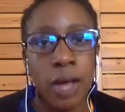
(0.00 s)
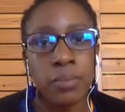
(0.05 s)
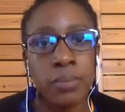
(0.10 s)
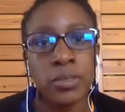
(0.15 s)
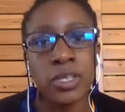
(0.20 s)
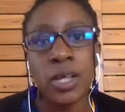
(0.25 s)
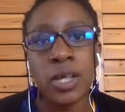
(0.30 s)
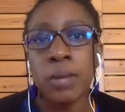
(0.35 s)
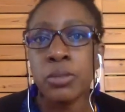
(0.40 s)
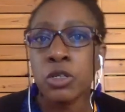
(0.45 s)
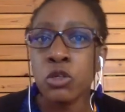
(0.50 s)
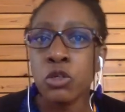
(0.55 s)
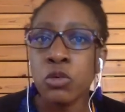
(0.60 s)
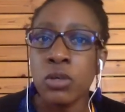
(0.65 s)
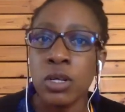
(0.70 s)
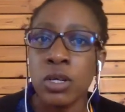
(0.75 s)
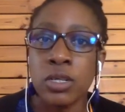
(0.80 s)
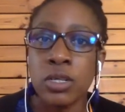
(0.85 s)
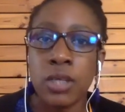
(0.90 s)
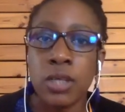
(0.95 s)
some
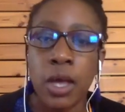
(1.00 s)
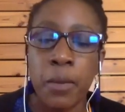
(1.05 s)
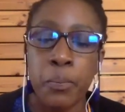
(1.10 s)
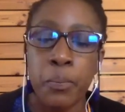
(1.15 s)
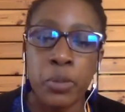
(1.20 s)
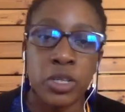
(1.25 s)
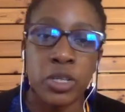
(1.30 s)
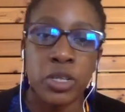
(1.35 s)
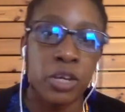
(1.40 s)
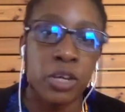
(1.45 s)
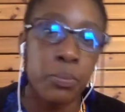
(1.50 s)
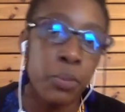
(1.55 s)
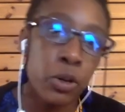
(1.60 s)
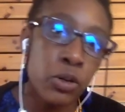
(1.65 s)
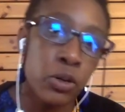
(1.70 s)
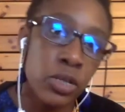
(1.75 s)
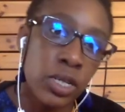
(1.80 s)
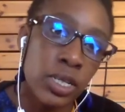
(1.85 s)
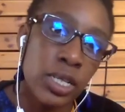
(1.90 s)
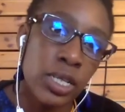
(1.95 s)
students present
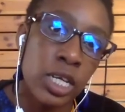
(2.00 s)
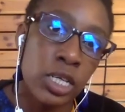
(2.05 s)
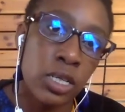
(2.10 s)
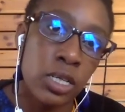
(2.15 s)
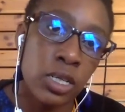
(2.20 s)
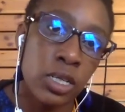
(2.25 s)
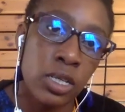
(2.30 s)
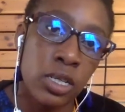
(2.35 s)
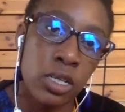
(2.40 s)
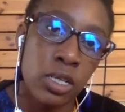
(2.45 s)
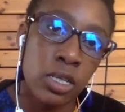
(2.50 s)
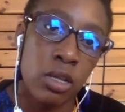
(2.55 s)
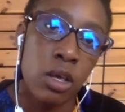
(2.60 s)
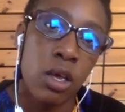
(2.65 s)
poster sessions,